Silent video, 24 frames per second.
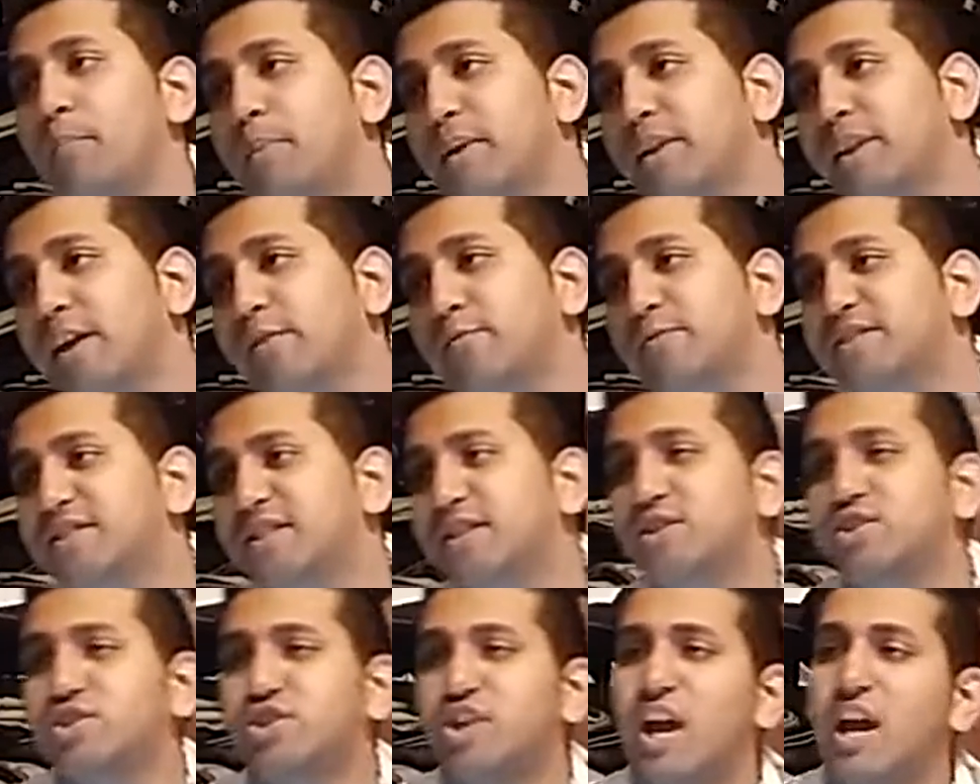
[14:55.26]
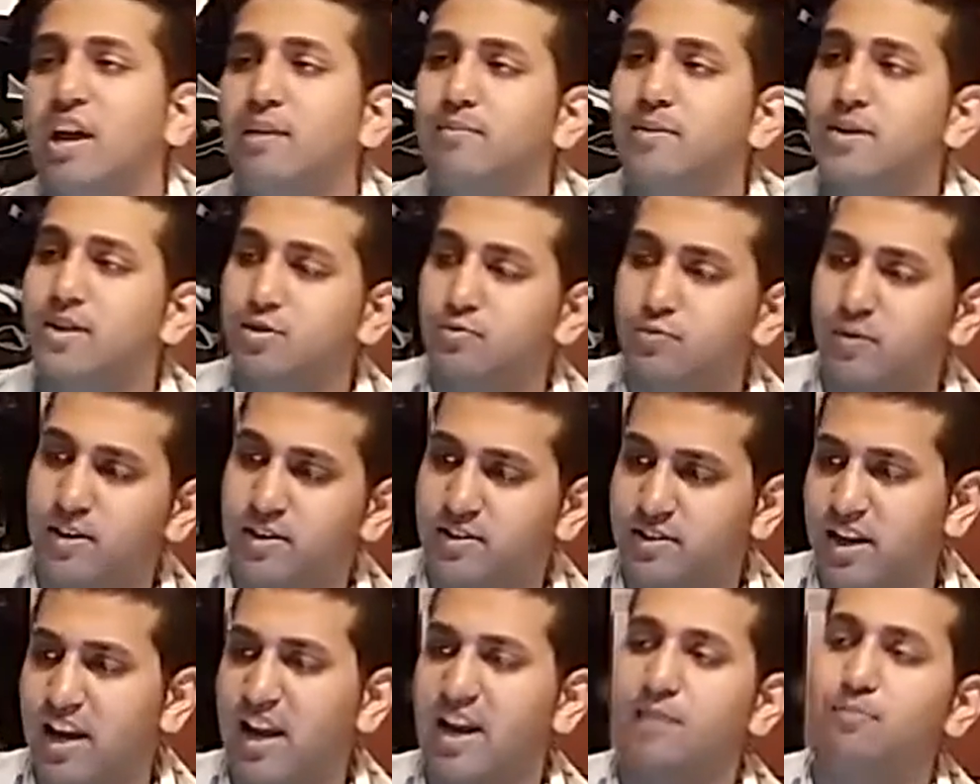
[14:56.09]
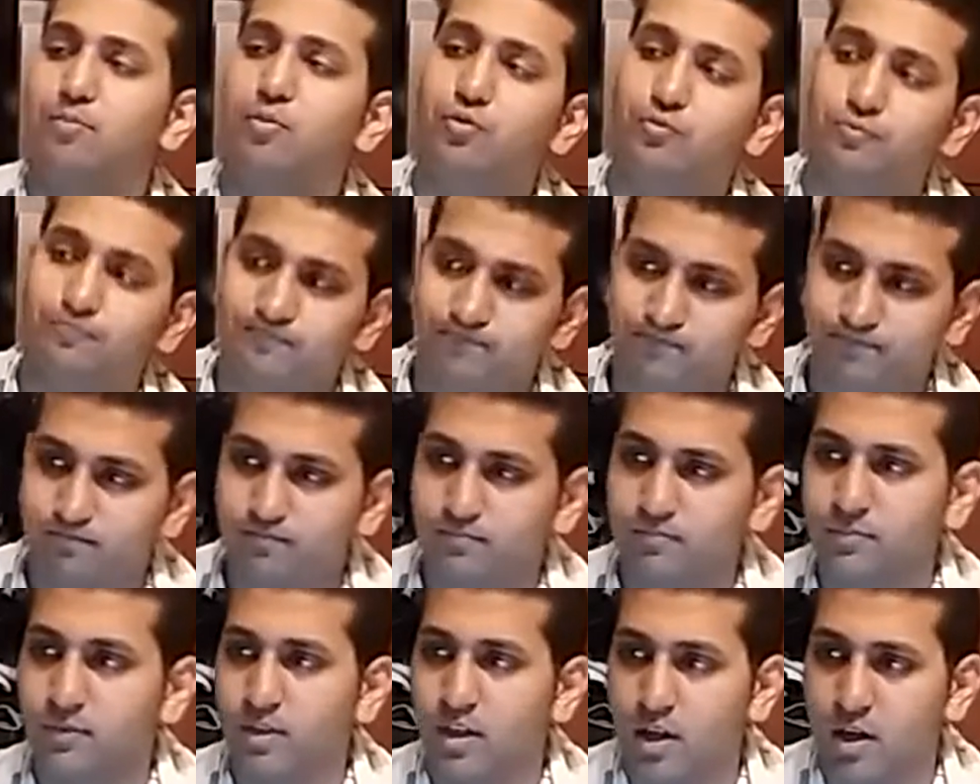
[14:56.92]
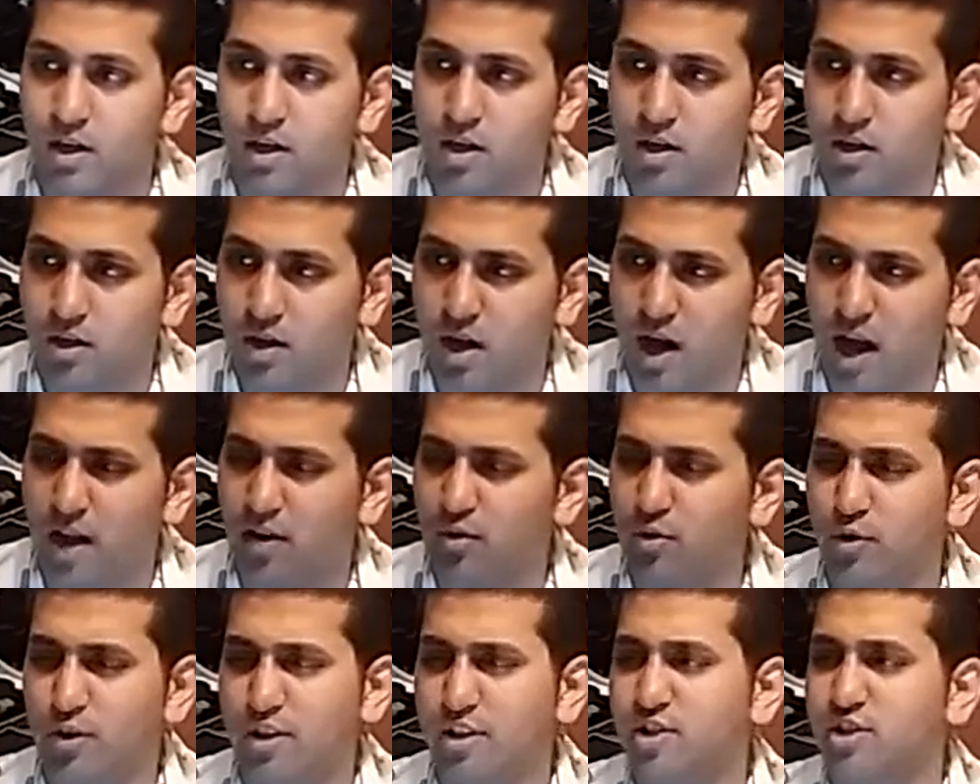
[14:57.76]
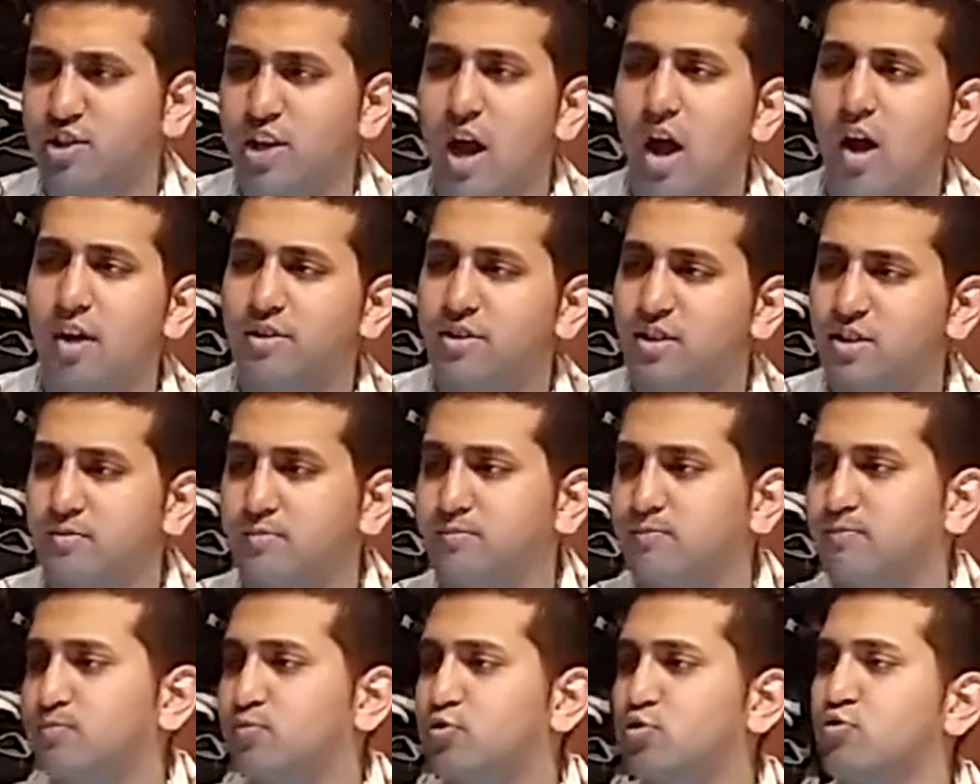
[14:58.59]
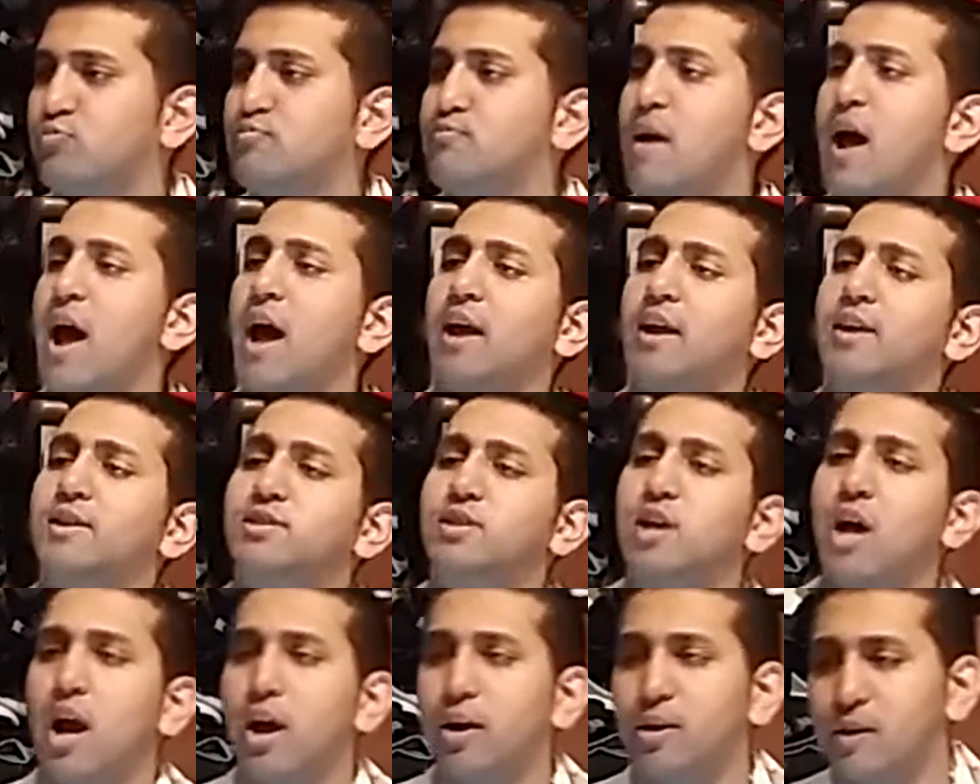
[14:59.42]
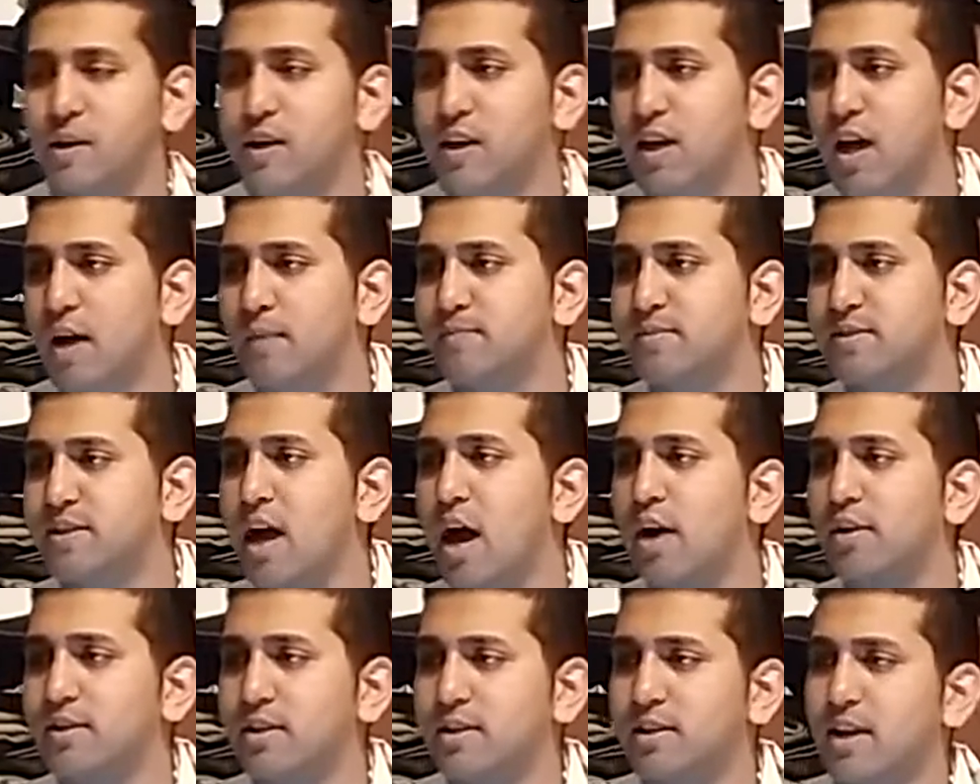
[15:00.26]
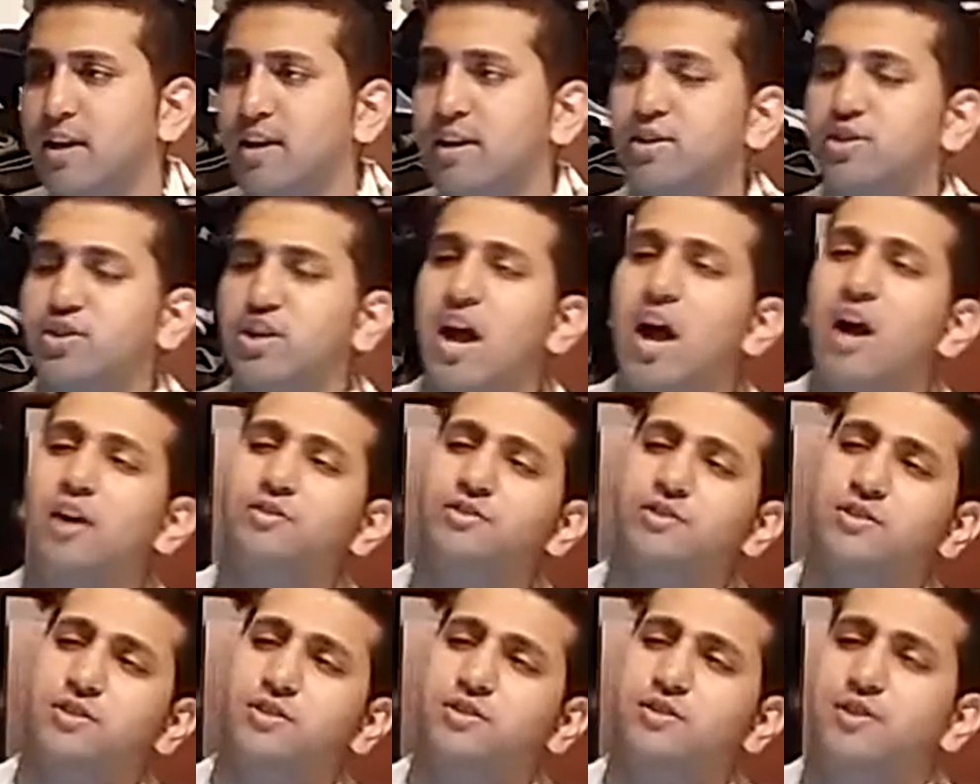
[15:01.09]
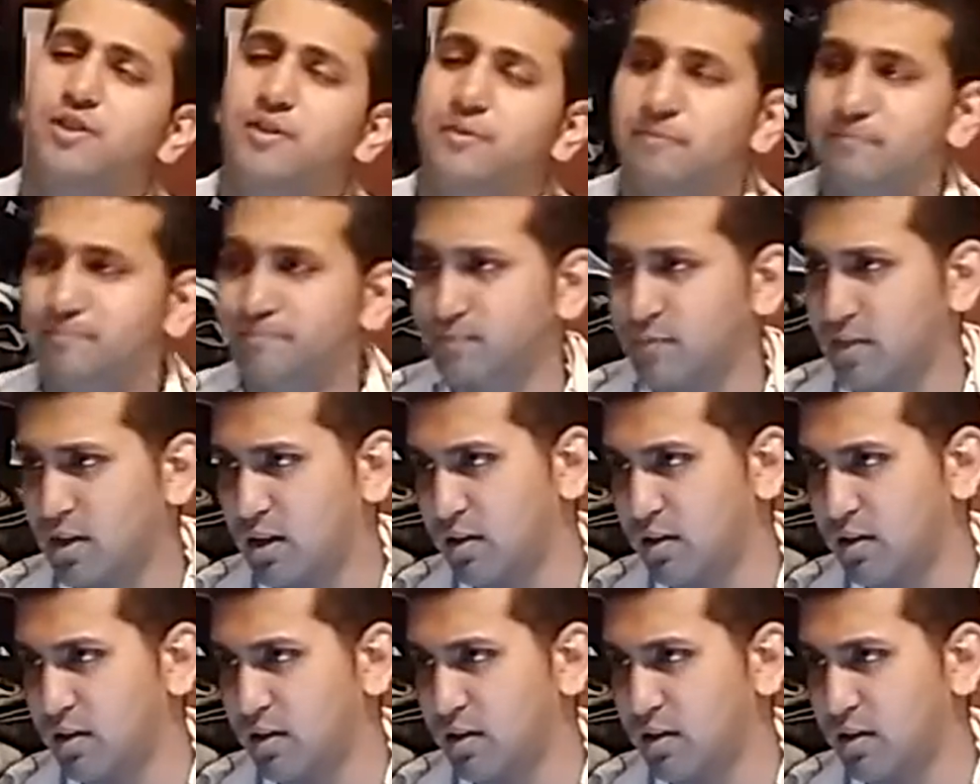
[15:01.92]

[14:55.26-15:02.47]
But then we see Sheamus with a table. I don't know, he challenges Drew McIntyre, he comes out and then he challenges him.